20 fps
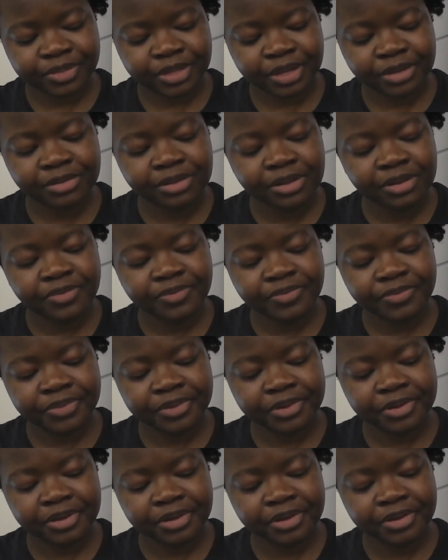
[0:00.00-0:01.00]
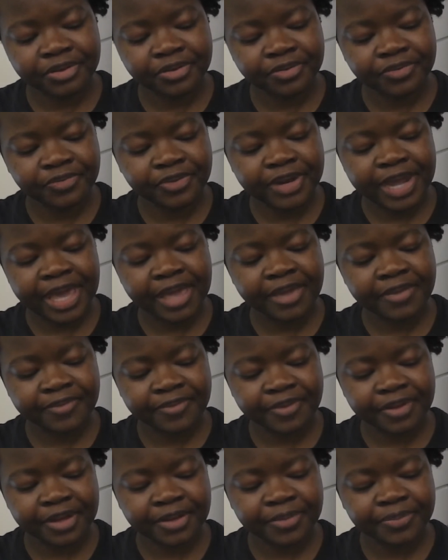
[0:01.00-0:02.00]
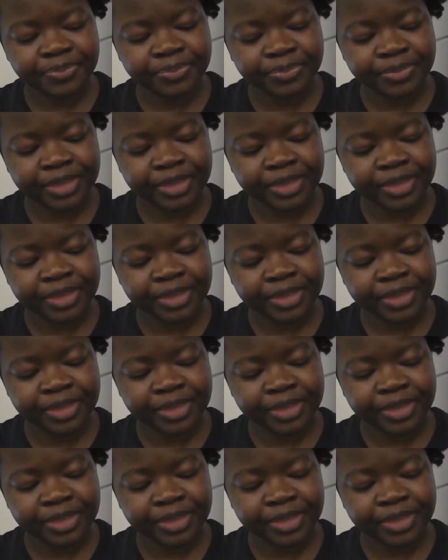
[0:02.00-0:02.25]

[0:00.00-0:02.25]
a lot of the flavor